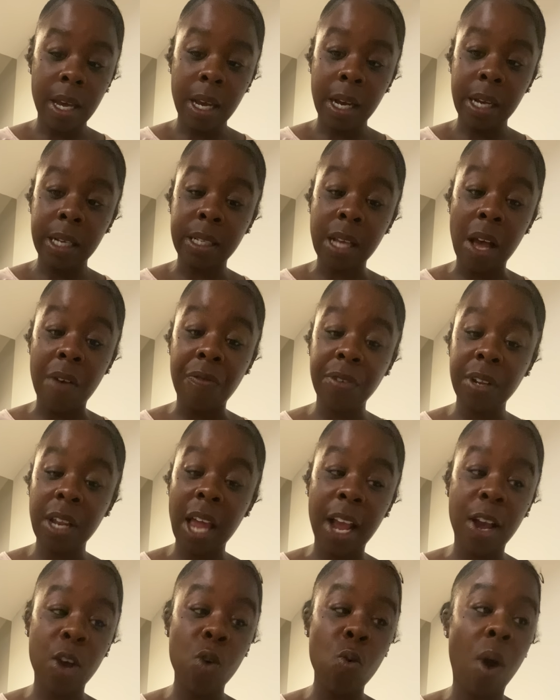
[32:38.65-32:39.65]
Because I feel
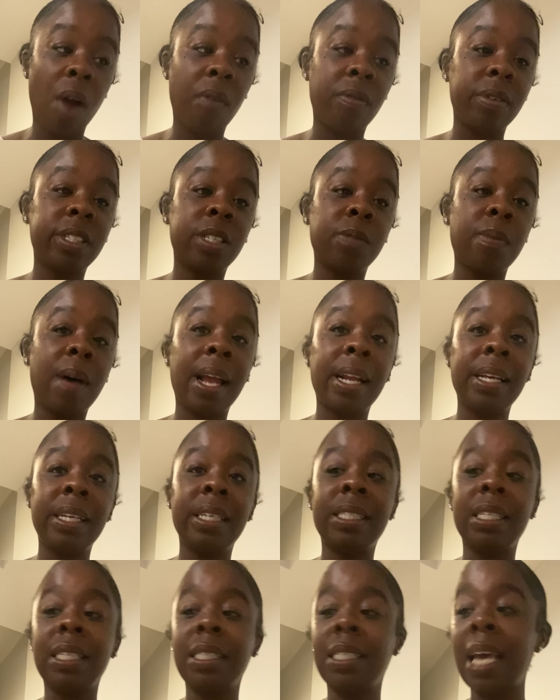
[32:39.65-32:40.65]
like whoever somebody
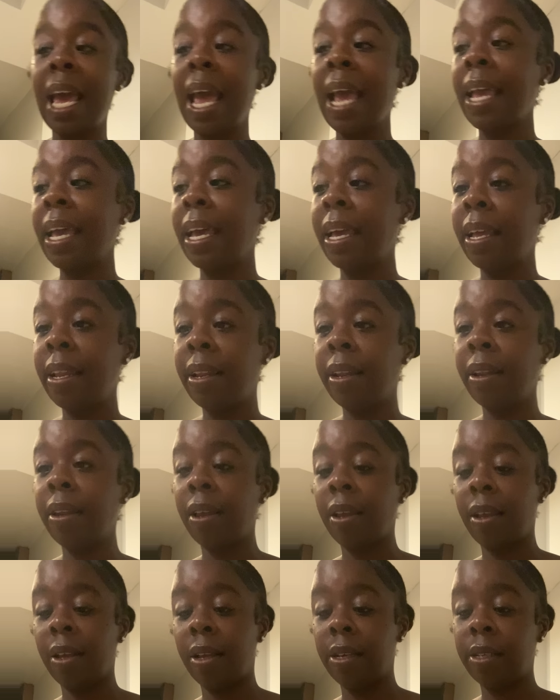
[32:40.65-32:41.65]
is attacking,
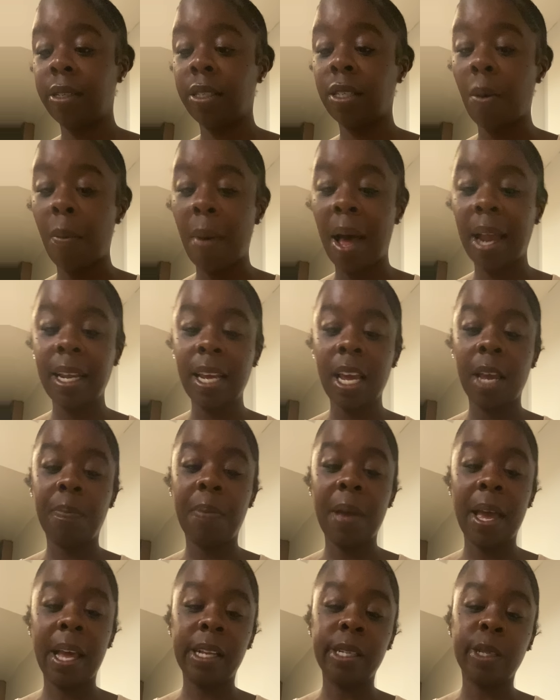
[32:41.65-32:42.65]
somebody ain't
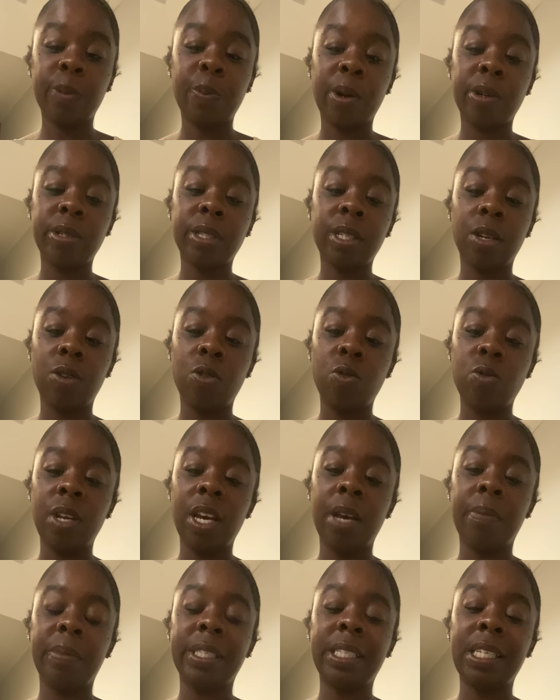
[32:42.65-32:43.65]
paying this person no
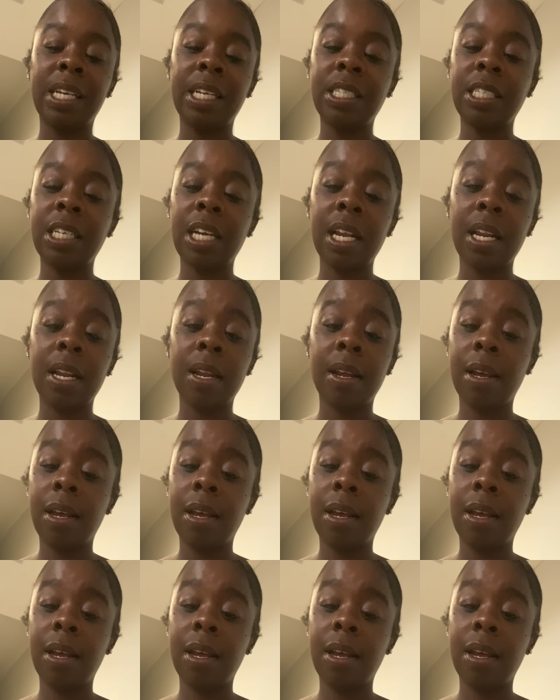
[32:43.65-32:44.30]
damn attention.